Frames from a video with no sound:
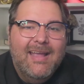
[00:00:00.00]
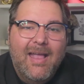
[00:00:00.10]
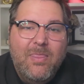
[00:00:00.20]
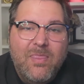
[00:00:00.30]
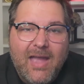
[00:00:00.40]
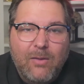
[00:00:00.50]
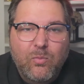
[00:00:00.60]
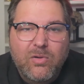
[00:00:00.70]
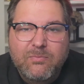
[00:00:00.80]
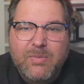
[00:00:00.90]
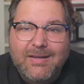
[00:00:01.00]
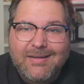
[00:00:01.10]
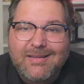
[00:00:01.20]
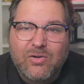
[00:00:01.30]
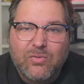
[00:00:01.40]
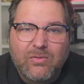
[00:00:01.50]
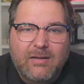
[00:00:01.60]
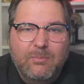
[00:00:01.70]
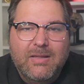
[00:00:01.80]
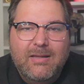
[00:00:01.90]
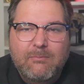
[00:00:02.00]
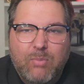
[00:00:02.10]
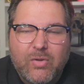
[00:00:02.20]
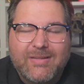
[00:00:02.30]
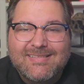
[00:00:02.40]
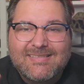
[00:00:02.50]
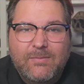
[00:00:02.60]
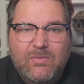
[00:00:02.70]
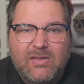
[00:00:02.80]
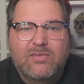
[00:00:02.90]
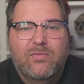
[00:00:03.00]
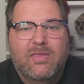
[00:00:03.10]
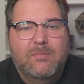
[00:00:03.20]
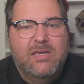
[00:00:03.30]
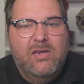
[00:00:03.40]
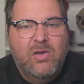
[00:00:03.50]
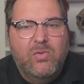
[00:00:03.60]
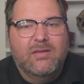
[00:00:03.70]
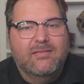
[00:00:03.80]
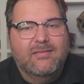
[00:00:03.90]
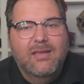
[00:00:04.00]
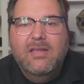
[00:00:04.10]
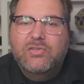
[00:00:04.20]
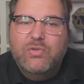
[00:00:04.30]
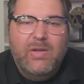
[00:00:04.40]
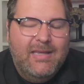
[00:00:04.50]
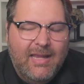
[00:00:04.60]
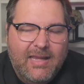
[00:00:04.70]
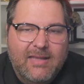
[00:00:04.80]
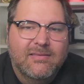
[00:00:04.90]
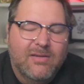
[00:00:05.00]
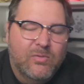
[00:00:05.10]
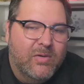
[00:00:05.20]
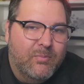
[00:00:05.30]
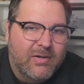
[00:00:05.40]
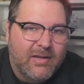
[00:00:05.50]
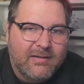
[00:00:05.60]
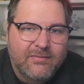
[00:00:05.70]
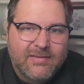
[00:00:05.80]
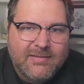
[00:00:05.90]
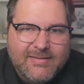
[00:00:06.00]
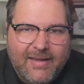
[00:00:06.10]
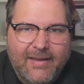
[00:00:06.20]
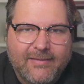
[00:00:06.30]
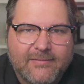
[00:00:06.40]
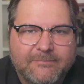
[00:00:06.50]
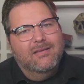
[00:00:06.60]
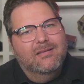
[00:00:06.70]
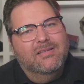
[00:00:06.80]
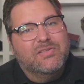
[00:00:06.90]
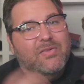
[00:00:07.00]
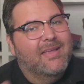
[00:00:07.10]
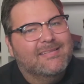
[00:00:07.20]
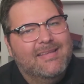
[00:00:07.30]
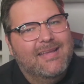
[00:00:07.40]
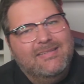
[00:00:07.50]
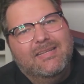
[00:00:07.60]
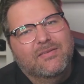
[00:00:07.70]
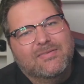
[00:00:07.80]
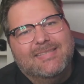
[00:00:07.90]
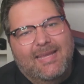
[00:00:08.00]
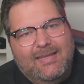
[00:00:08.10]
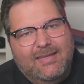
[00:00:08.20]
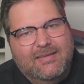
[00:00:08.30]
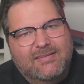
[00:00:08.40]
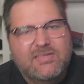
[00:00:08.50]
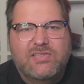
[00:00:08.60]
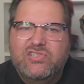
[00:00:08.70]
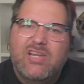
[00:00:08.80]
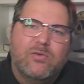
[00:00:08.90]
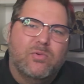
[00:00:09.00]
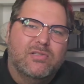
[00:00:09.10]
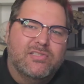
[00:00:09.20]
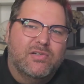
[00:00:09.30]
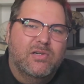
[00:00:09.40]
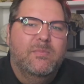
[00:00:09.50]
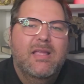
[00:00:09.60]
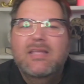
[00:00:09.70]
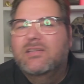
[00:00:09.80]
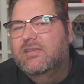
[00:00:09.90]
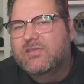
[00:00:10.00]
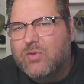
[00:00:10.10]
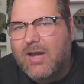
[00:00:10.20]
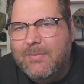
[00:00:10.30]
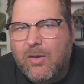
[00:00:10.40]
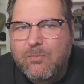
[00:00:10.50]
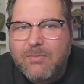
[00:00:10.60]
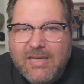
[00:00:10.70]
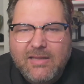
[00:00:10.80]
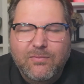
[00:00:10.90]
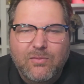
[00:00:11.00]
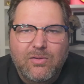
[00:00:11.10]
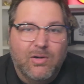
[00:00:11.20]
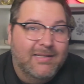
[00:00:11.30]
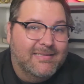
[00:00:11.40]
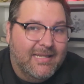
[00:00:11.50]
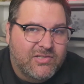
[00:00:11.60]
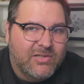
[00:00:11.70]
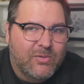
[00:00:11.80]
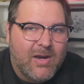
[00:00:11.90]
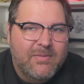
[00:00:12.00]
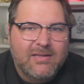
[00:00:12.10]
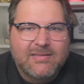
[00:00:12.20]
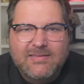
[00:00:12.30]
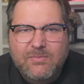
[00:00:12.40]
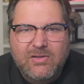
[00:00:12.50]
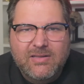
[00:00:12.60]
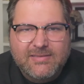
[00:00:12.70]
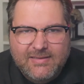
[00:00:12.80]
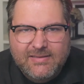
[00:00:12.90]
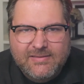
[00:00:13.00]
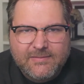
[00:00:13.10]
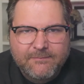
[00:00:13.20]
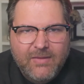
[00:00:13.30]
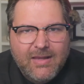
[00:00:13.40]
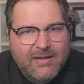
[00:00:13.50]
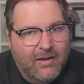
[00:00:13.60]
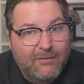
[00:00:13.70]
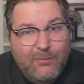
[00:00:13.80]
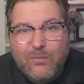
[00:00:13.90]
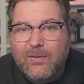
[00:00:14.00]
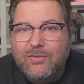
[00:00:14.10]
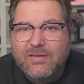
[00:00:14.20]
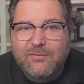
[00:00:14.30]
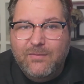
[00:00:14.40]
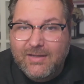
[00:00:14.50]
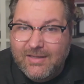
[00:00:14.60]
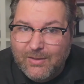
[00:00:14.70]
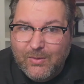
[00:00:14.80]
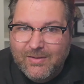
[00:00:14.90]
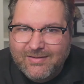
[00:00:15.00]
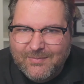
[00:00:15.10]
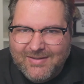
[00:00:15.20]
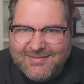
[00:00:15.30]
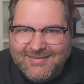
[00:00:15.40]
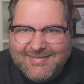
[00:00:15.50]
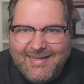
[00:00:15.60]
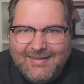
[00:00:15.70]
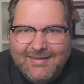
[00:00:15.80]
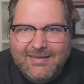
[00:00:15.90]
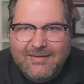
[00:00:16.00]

And that would have been an incredibly important stimulus for them to notice to enhance their reproductive success. So that's the idea of salience. It's a general term to describe how meaningful or attention-grabbing a stimulus is. Now, if you found this video especially salient,